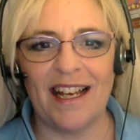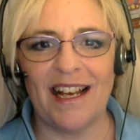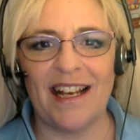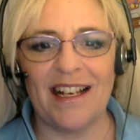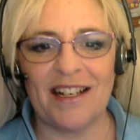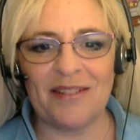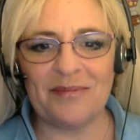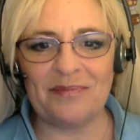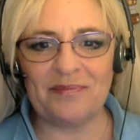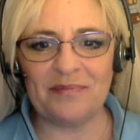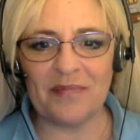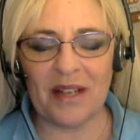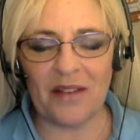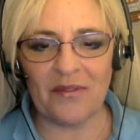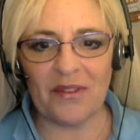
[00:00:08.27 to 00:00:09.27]

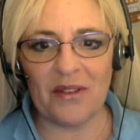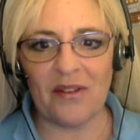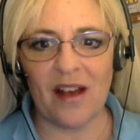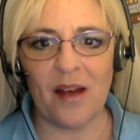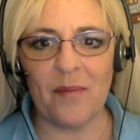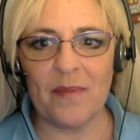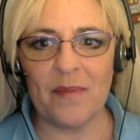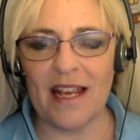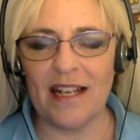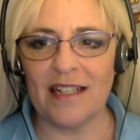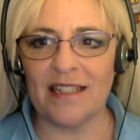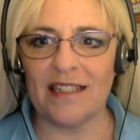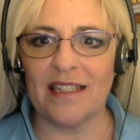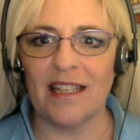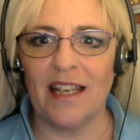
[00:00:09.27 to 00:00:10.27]
A few
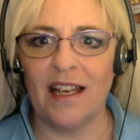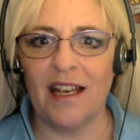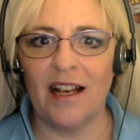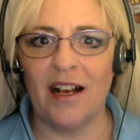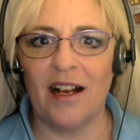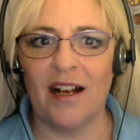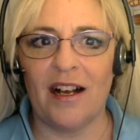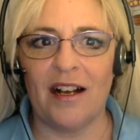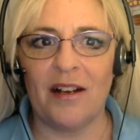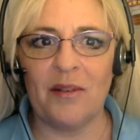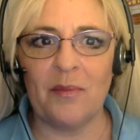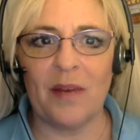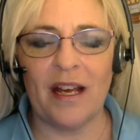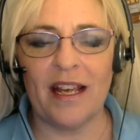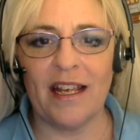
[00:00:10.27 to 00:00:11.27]
updates on
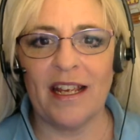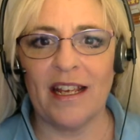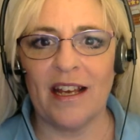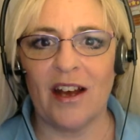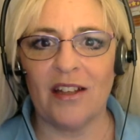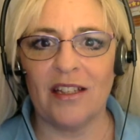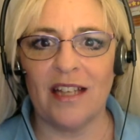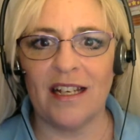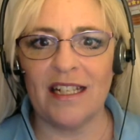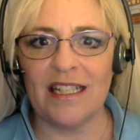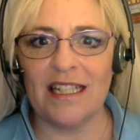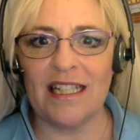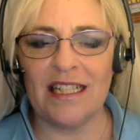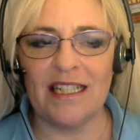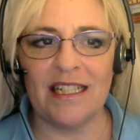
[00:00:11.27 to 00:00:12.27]
my online
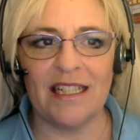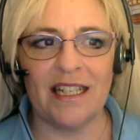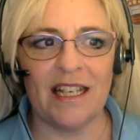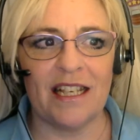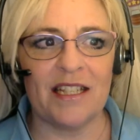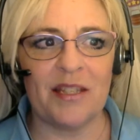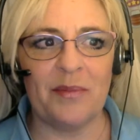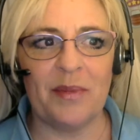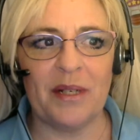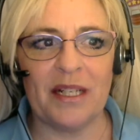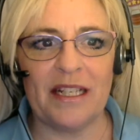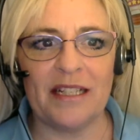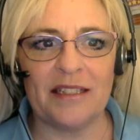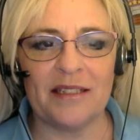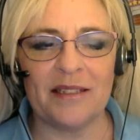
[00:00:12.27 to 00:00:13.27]
teaching
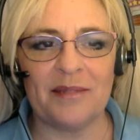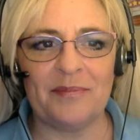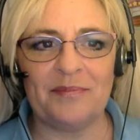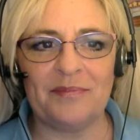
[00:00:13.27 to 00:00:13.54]
experience.